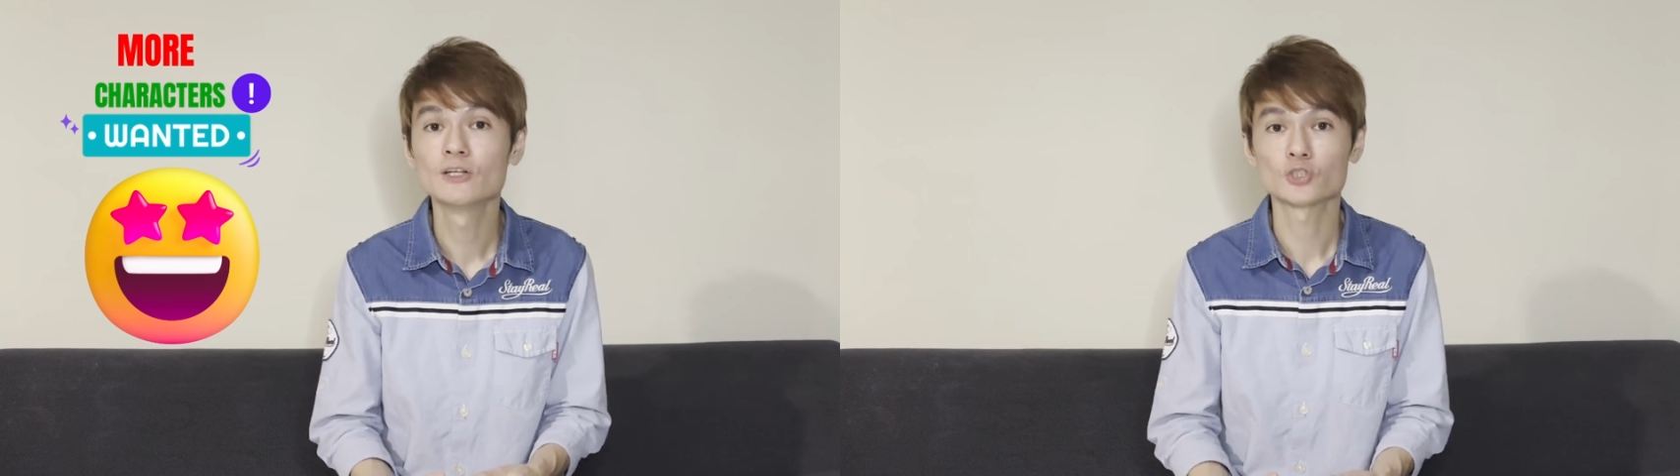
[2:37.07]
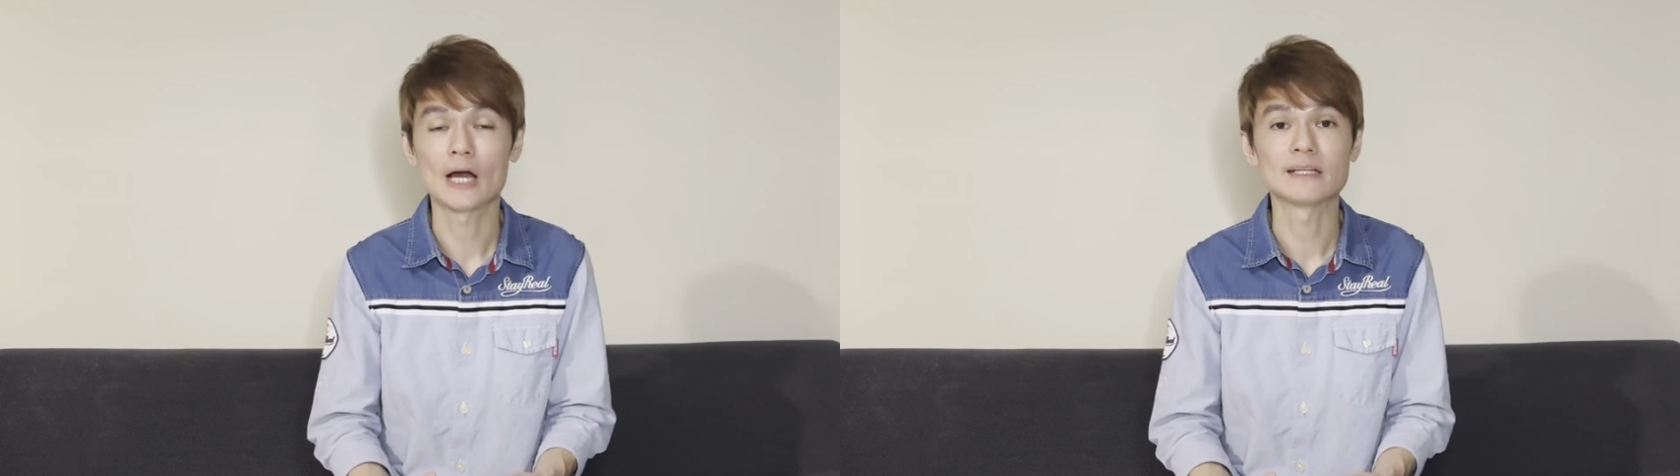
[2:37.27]

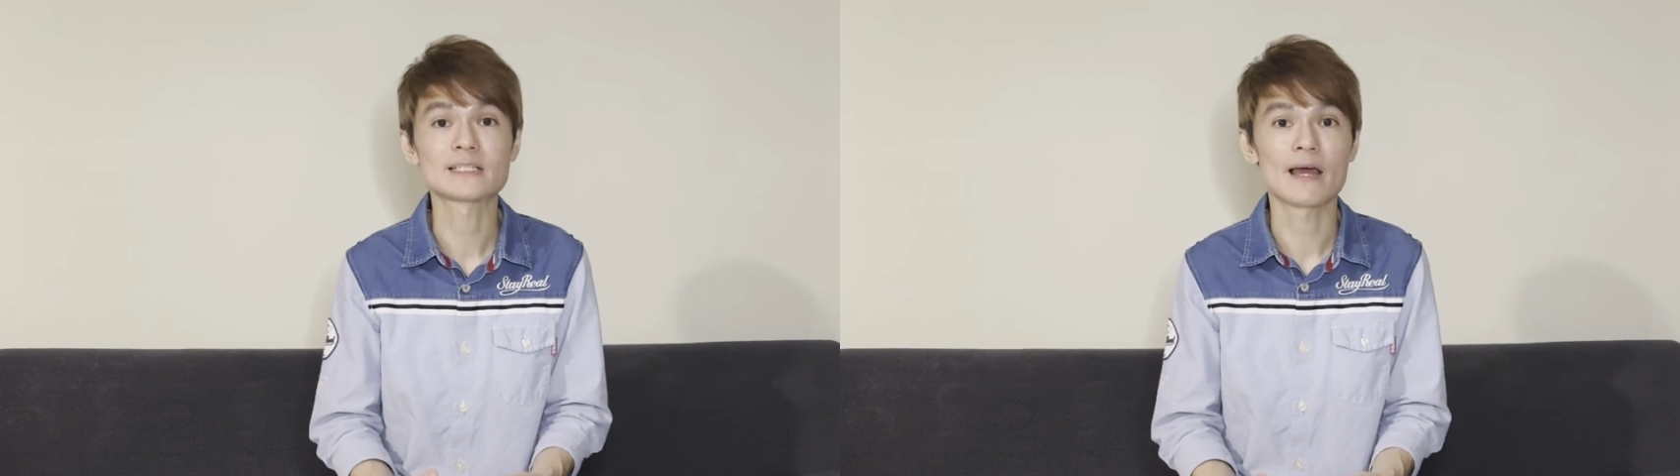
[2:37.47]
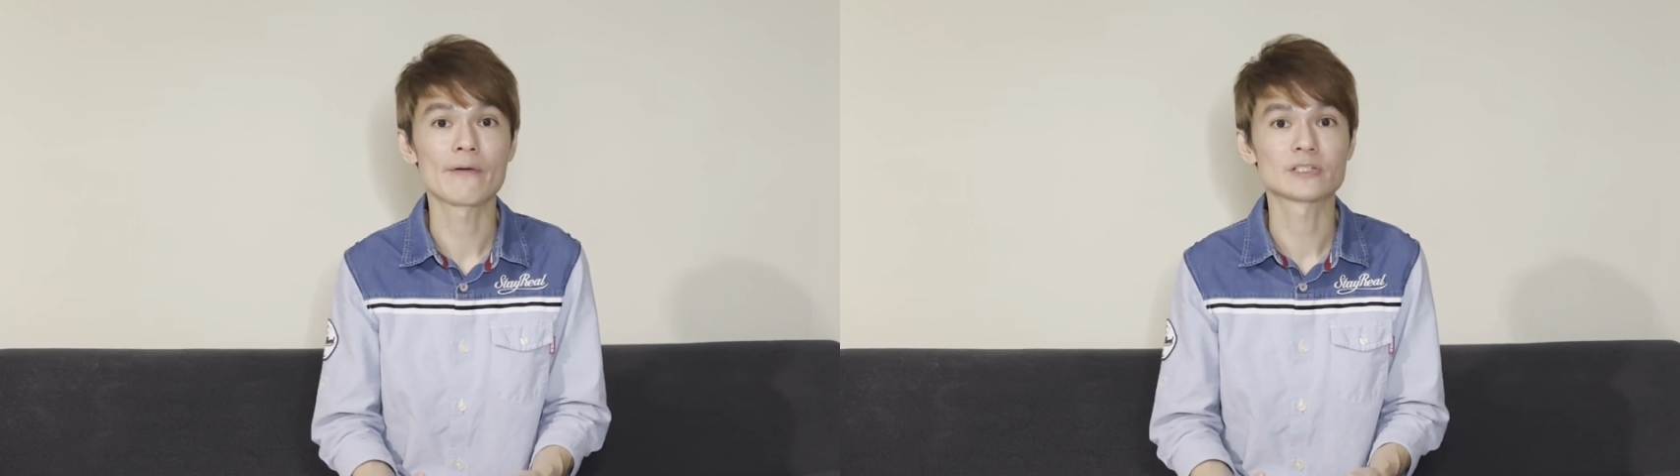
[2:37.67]

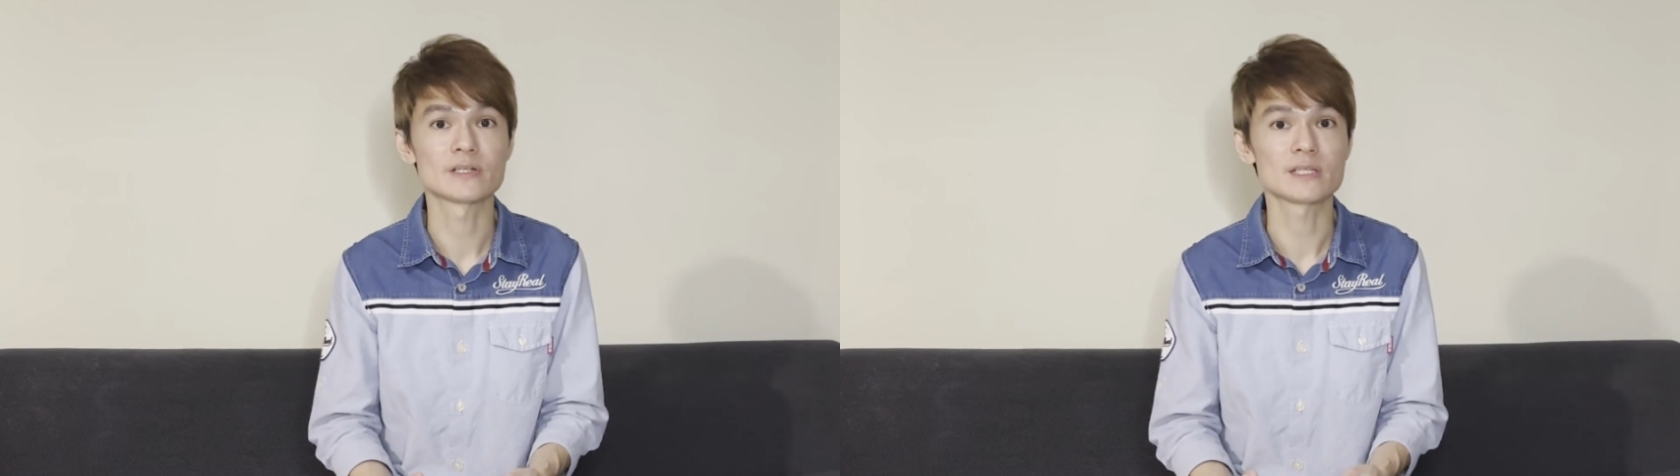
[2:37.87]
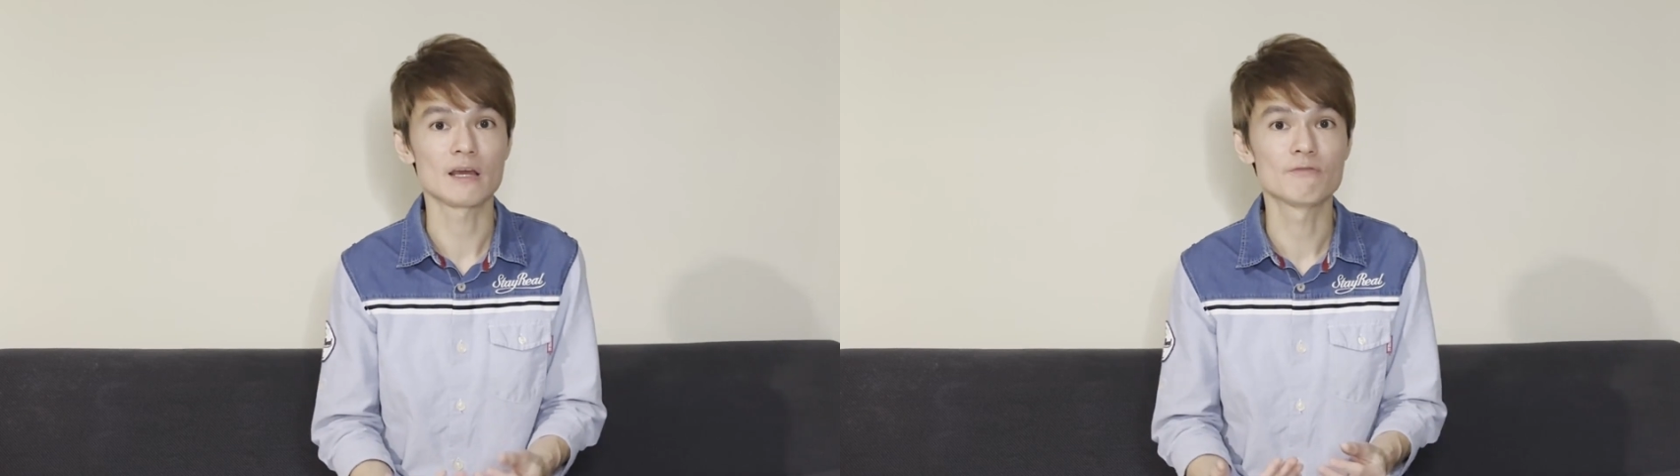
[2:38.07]
Chinese
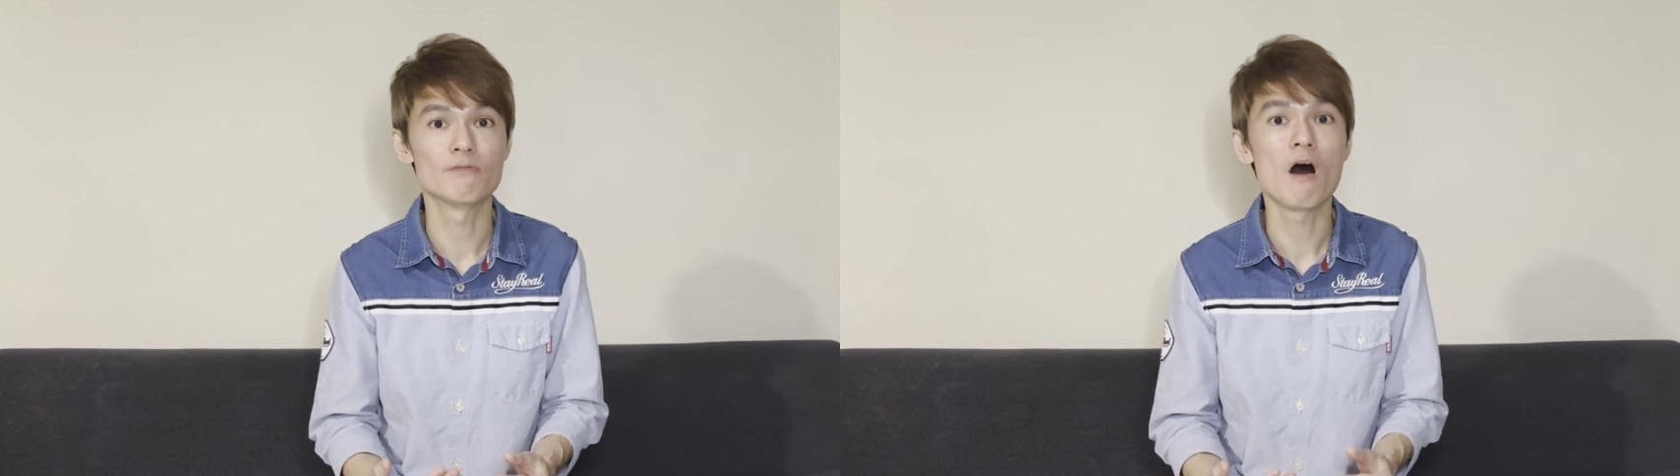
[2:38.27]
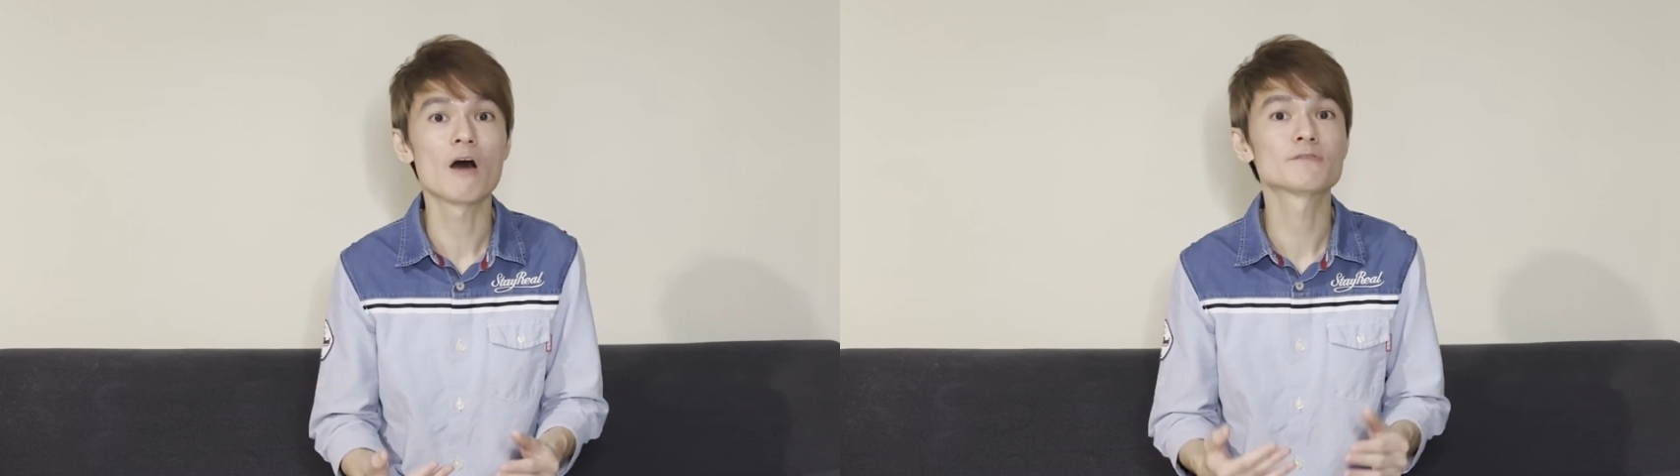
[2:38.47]
characters
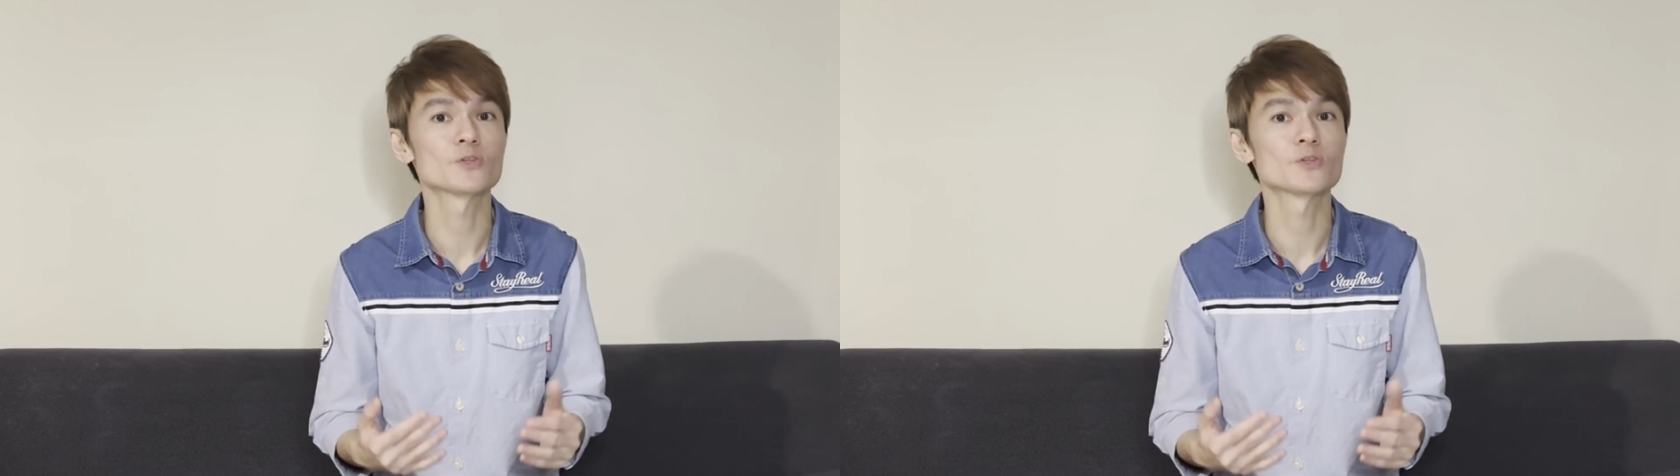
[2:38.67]
evolve